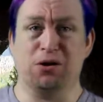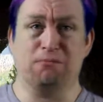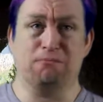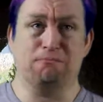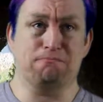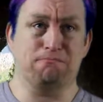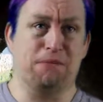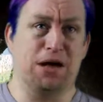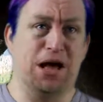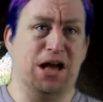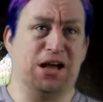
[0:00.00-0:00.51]

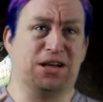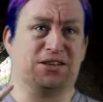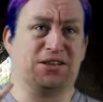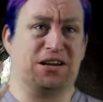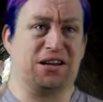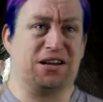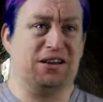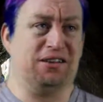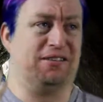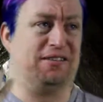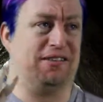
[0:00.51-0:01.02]

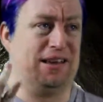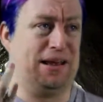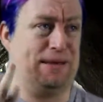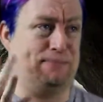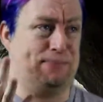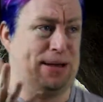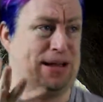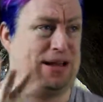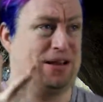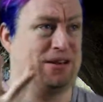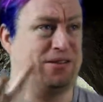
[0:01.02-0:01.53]
magic is
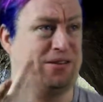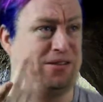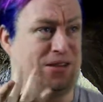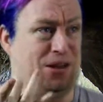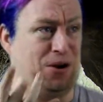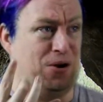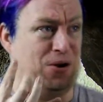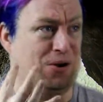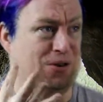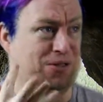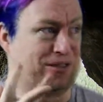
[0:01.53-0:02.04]
seeping into the
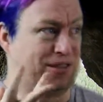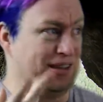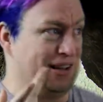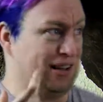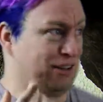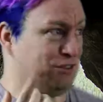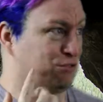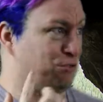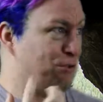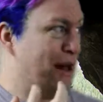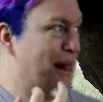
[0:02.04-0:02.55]

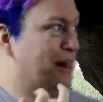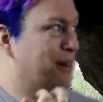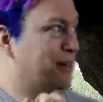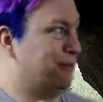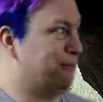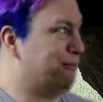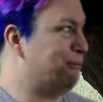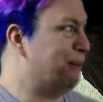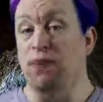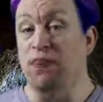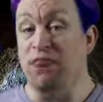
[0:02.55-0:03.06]
Earthling's
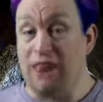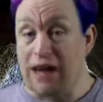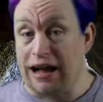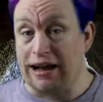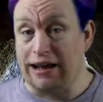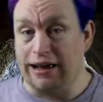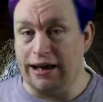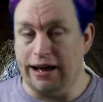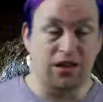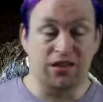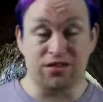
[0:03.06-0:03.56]
realm.
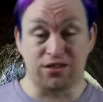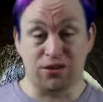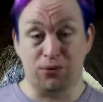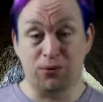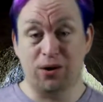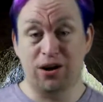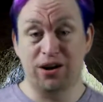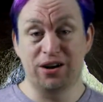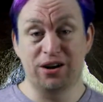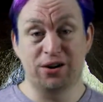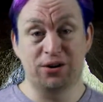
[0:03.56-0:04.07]
That guy. The
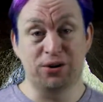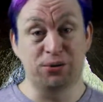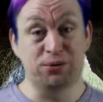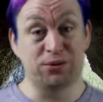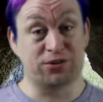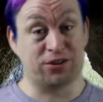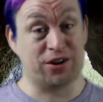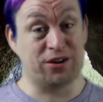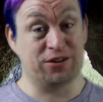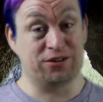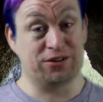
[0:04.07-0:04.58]
one who was
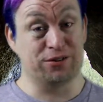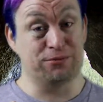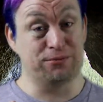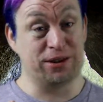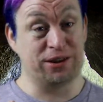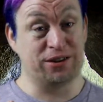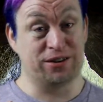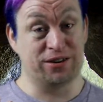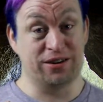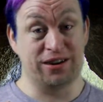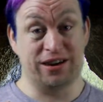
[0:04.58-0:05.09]
also
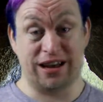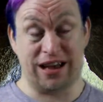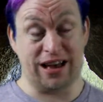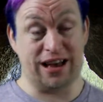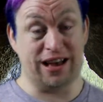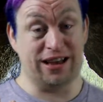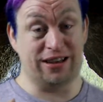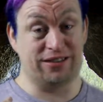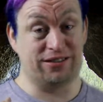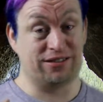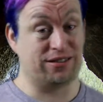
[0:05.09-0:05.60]
mentioned
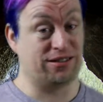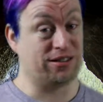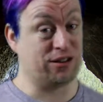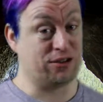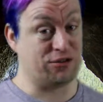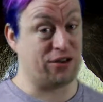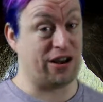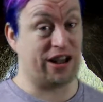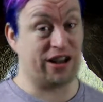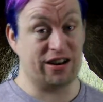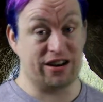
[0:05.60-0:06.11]
as the
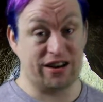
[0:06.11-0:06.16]
Dragon